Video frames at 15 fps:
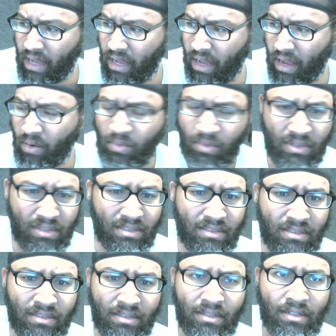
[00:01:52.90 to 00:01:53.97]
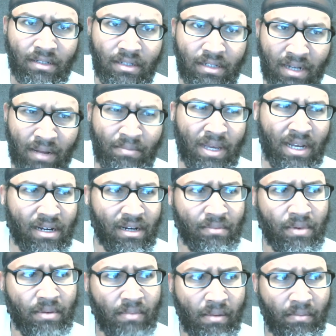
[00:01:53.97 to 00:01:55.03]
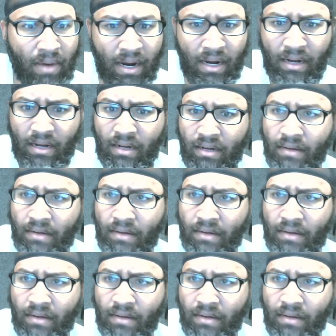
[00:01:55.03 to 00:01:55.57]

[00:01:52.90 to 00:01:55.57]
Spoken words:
I want to, and I made it up in my mind,